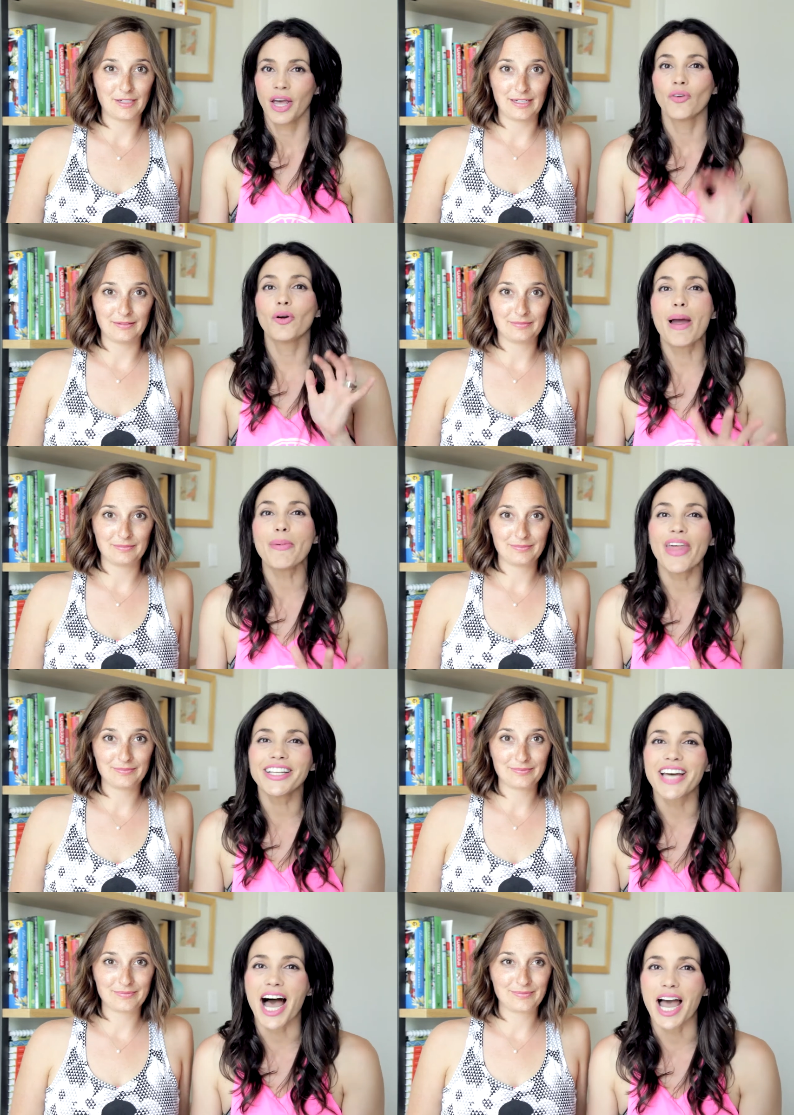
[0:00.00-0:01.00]
Speaker 1: Remember that
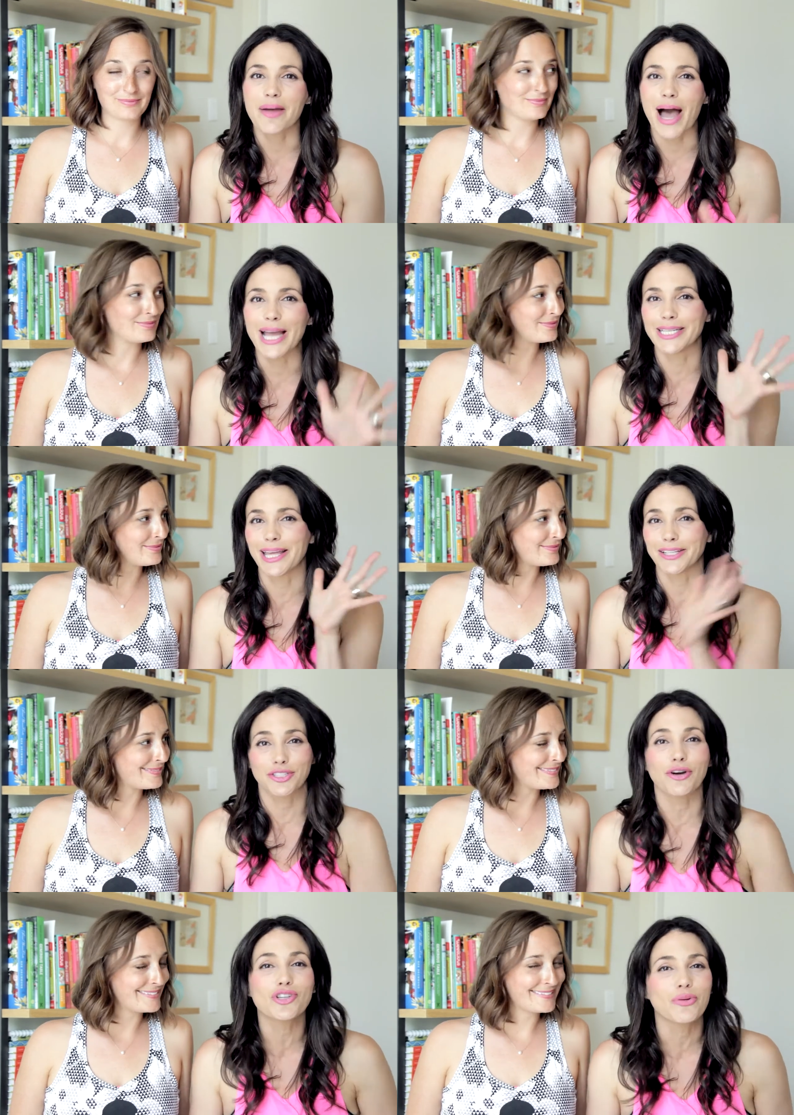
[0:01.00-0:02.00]
time I did that
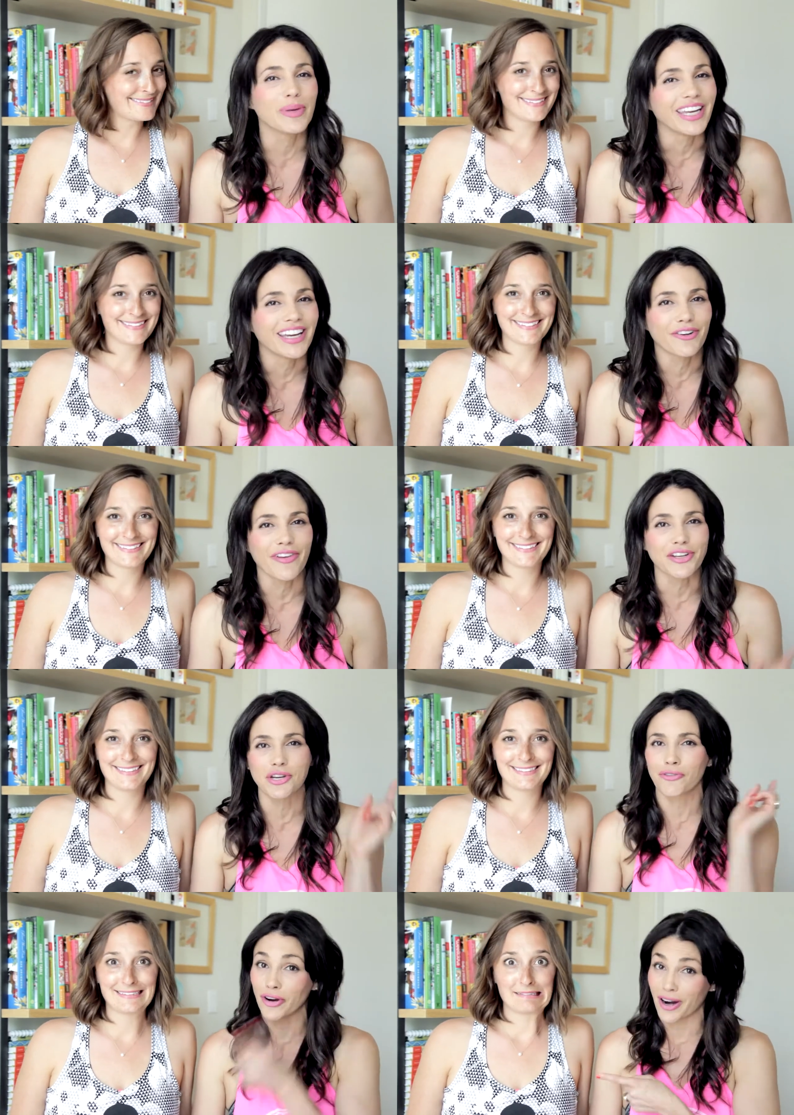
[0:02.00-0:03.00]
social media intervention
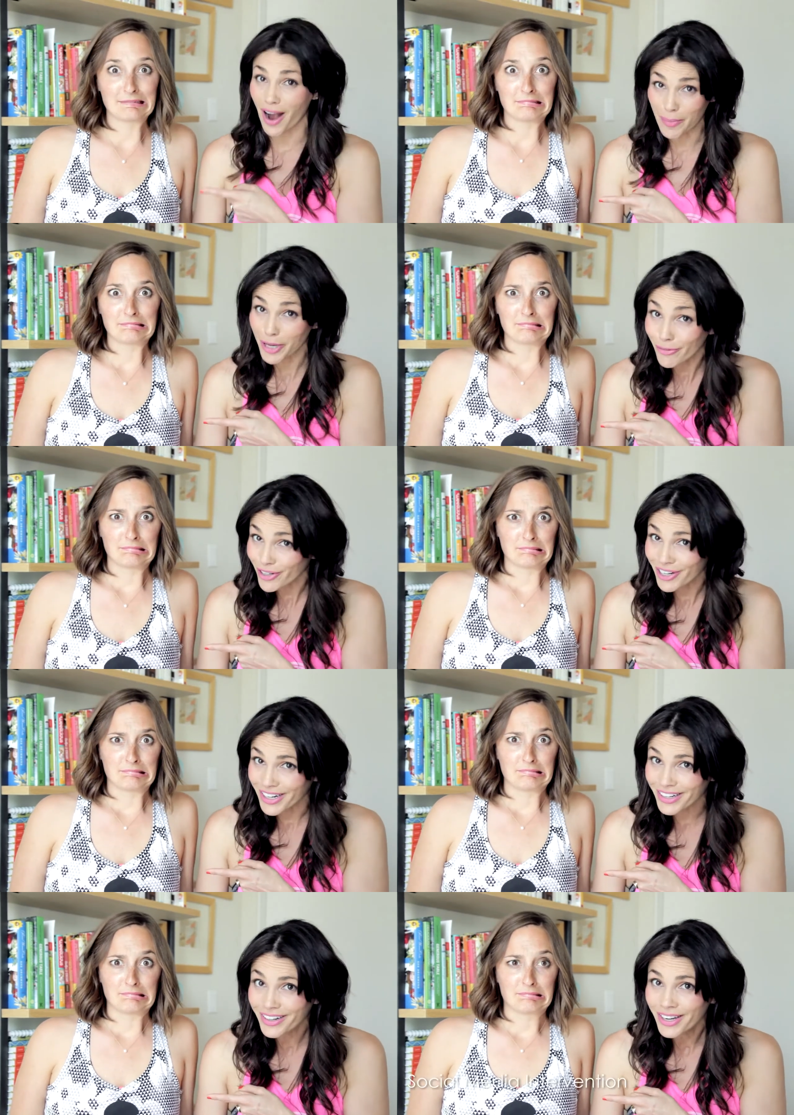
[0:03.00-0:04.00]
for Gaby over
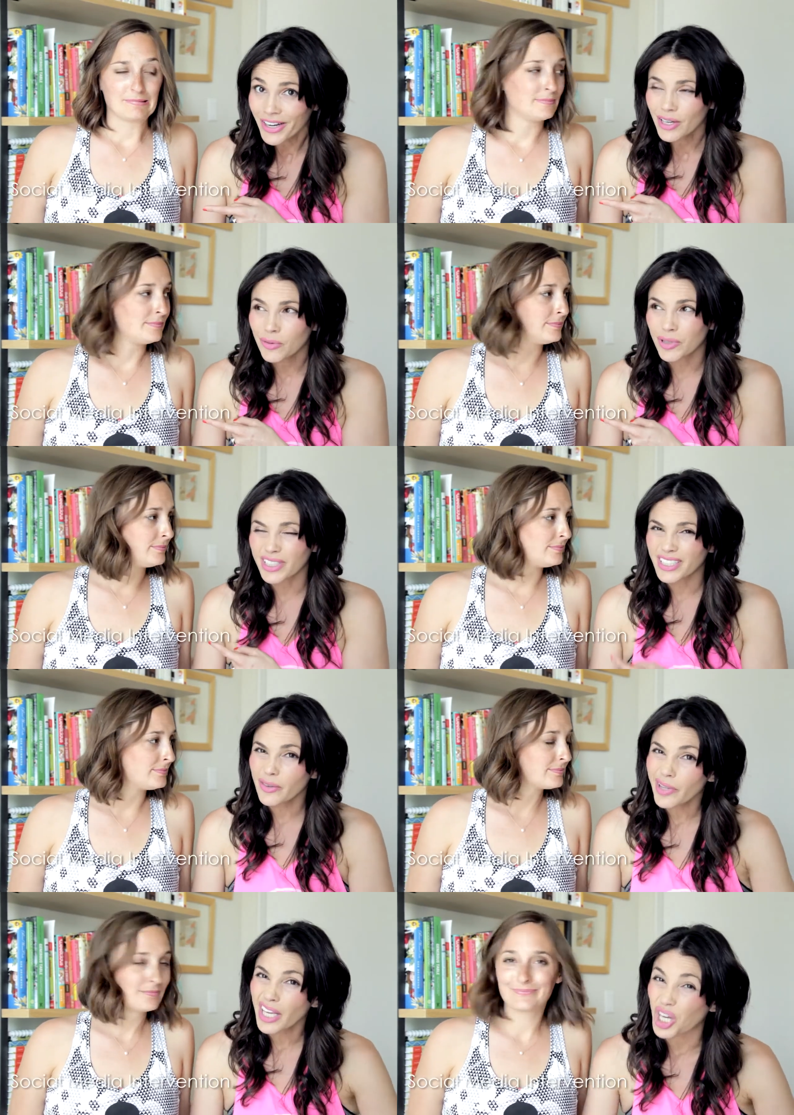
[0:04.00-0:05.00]
here? Well, it didn't
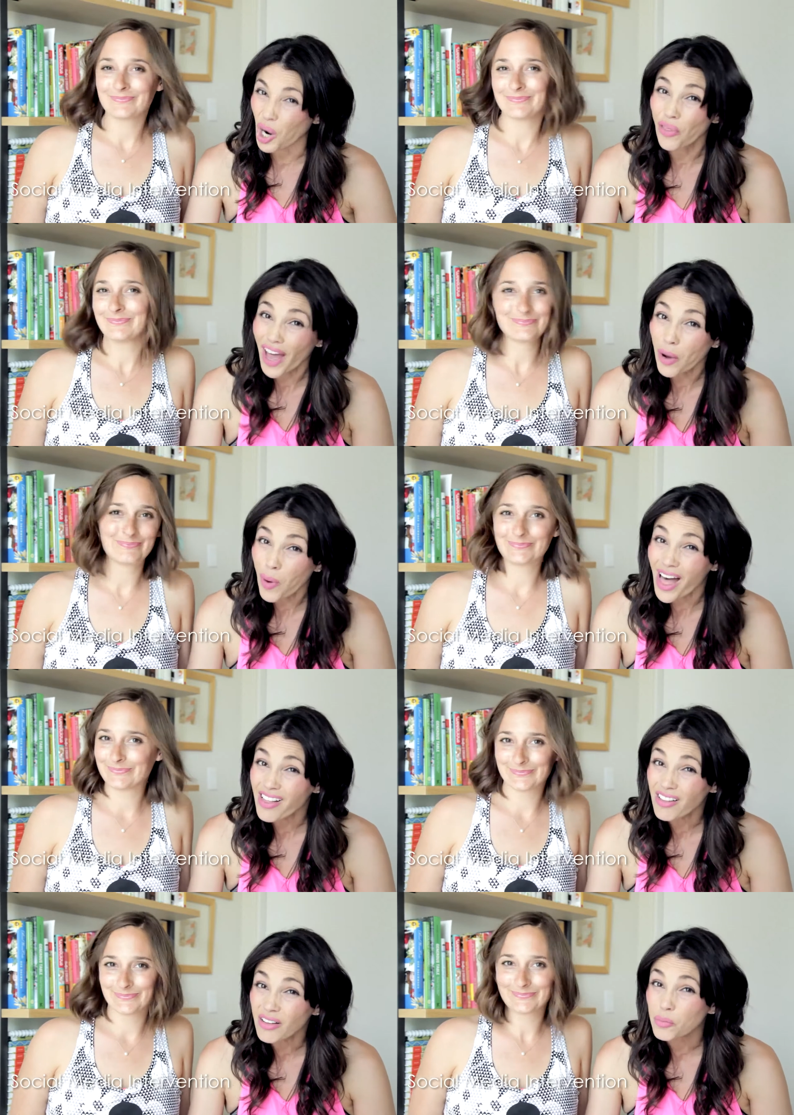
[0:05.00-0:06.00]
really go that
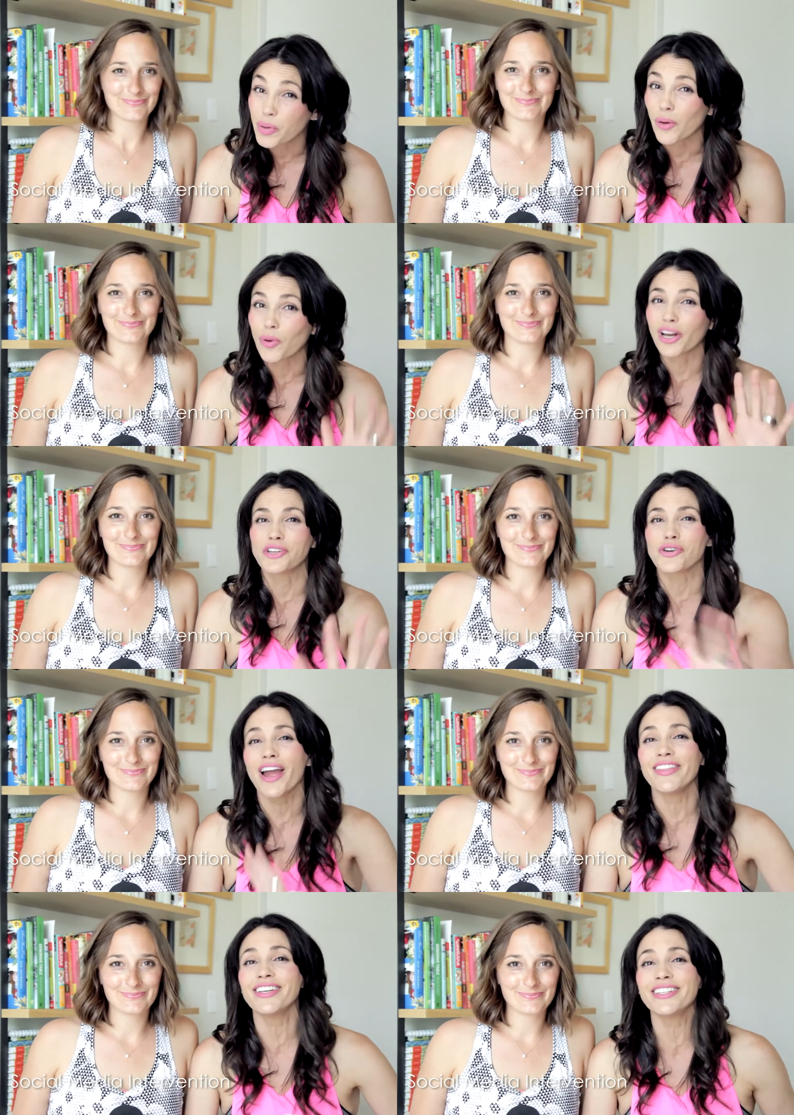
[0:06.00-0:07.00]
well, but we're gonna try
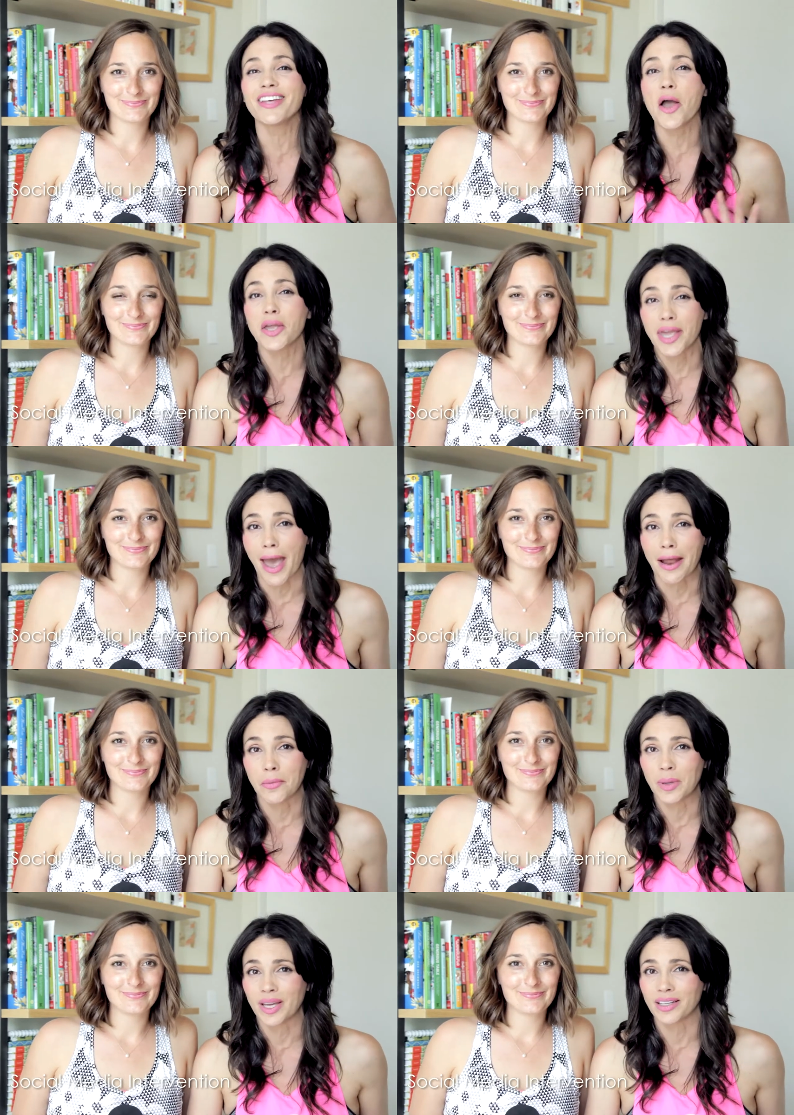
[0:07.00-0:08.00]
this again
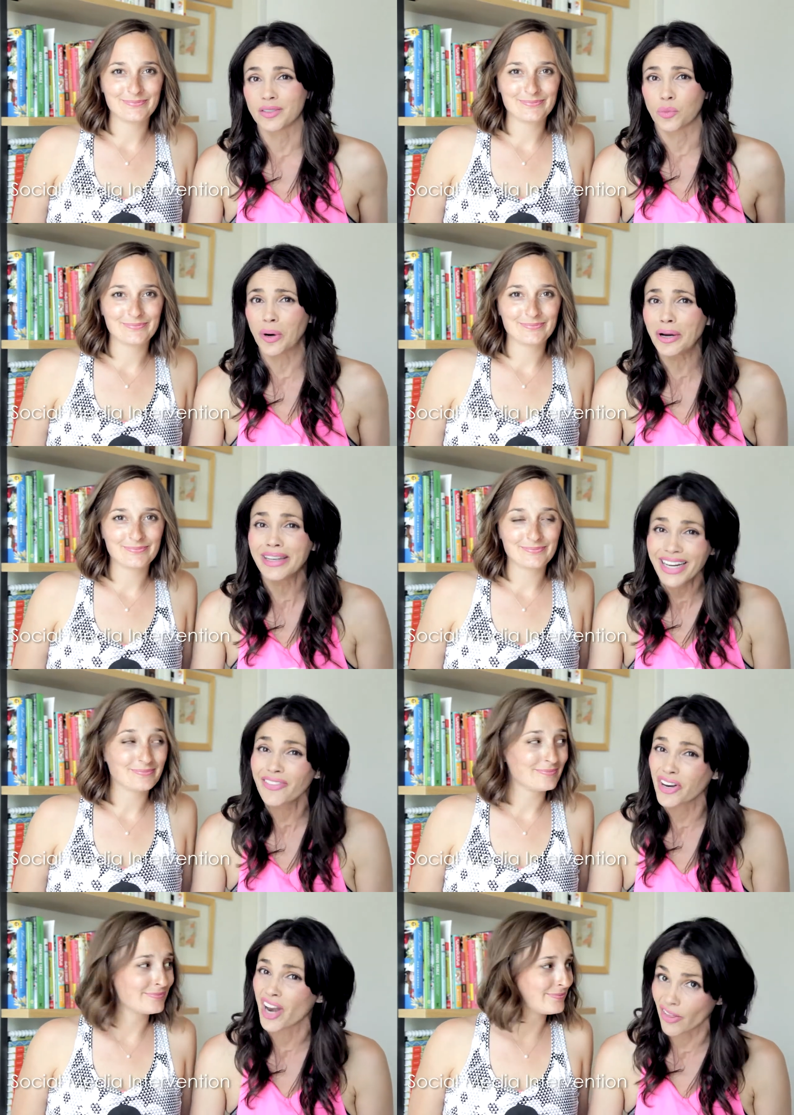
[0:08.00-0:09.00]
because we're in need of
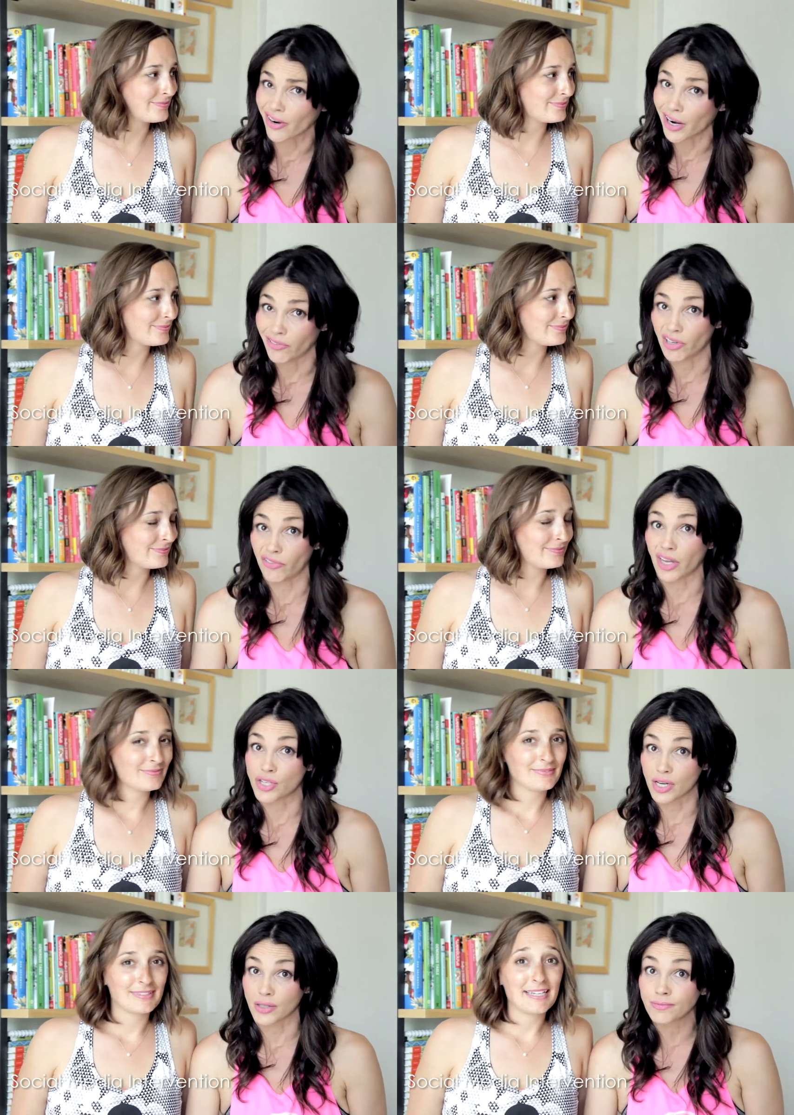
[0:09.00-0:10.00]
another kind of
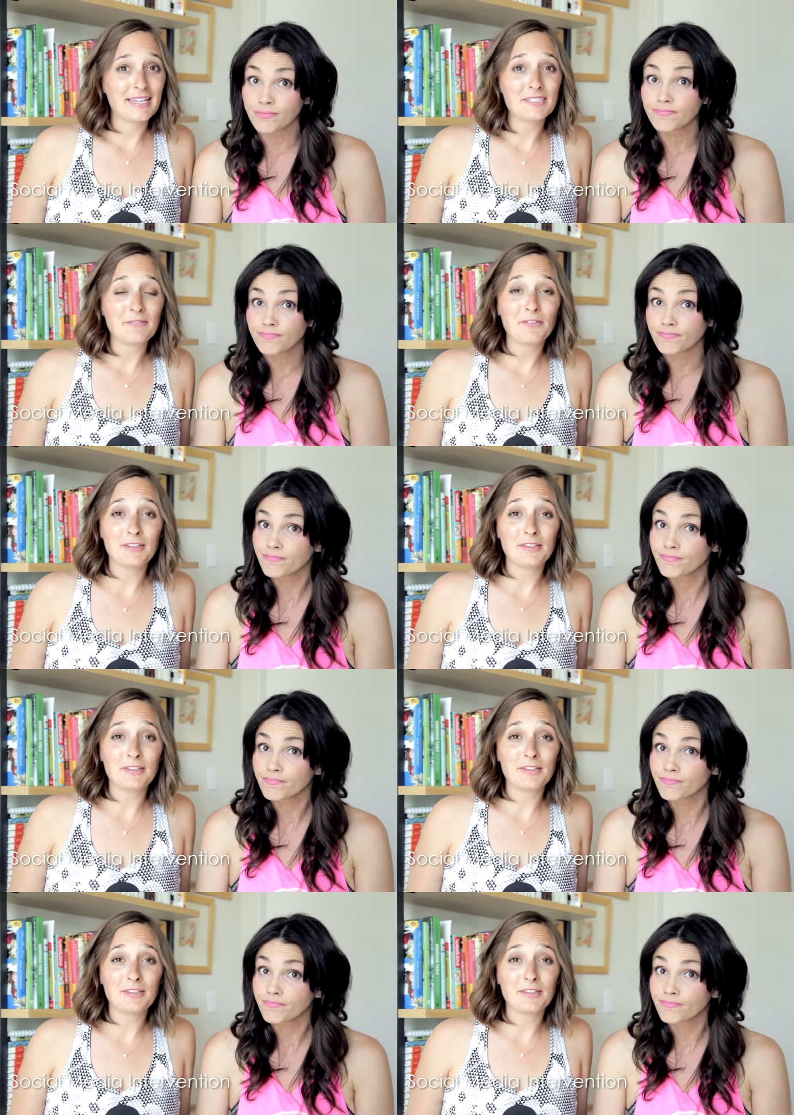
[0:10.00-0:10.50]
intervention.
Speaker 2: Except for